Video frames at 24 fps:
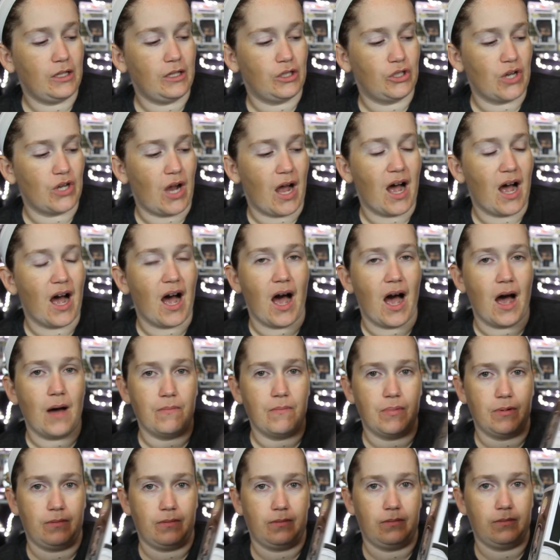job,
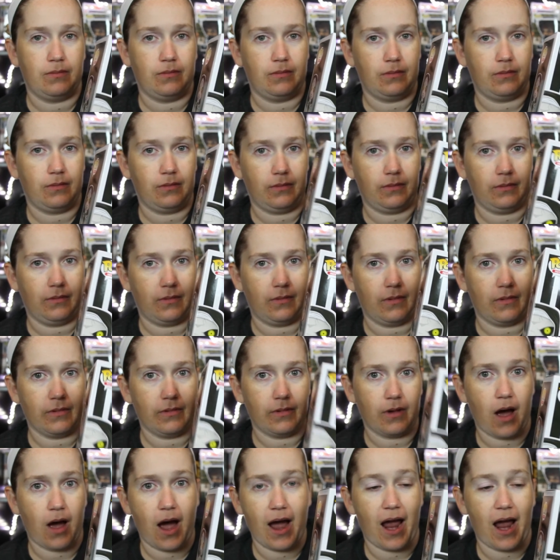
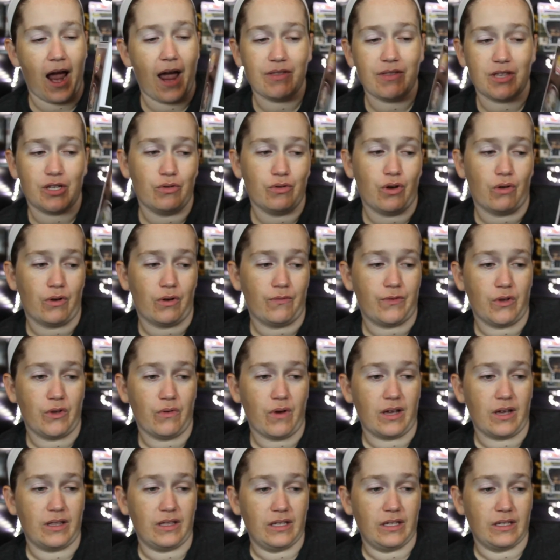I have to do a review
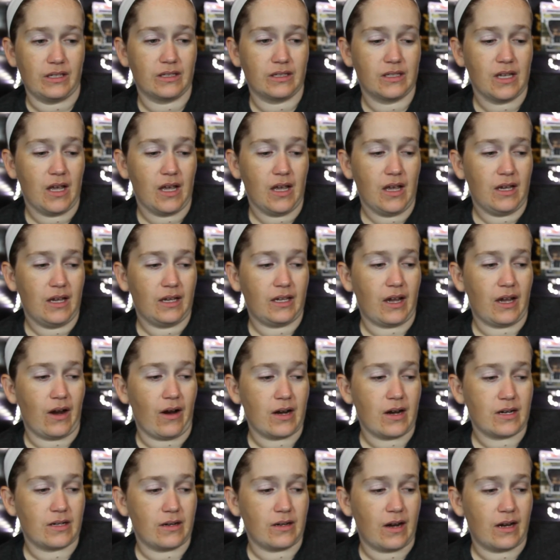on this
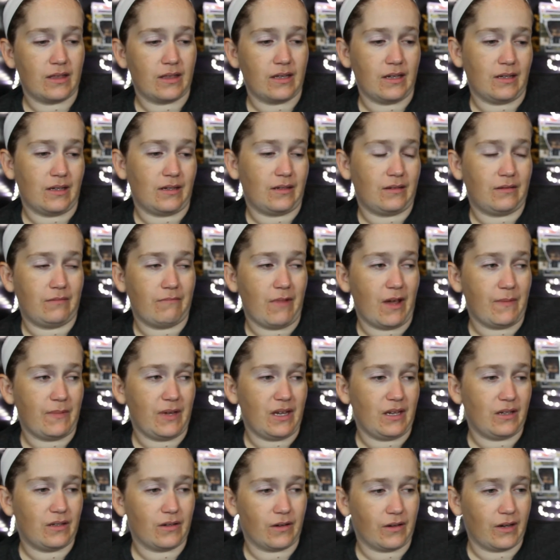character. I think maybe
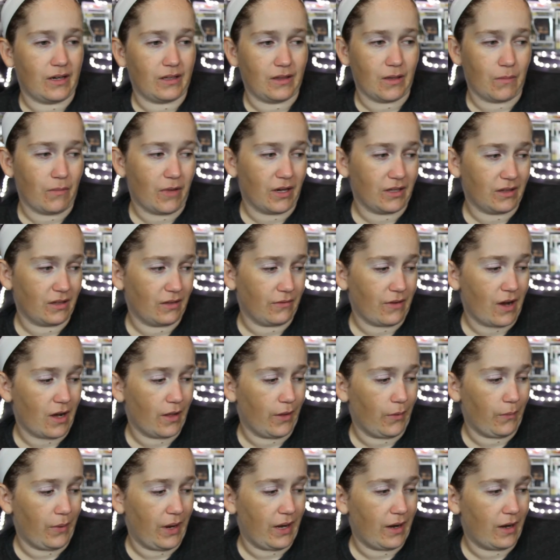during the month of
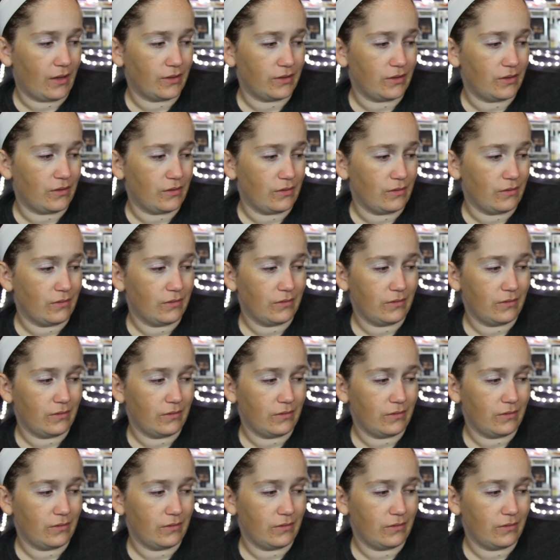Halloween, I'll do...